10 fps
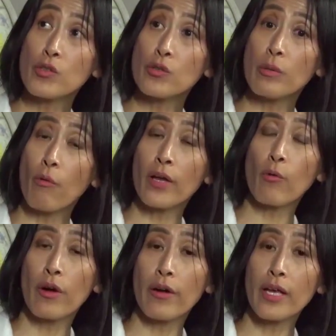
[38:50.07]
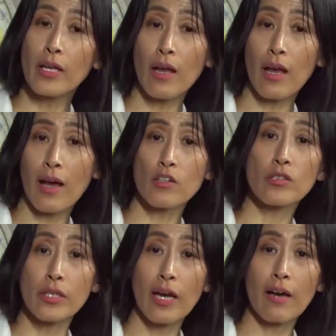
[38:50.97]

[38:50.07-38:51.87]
to a point where it can actually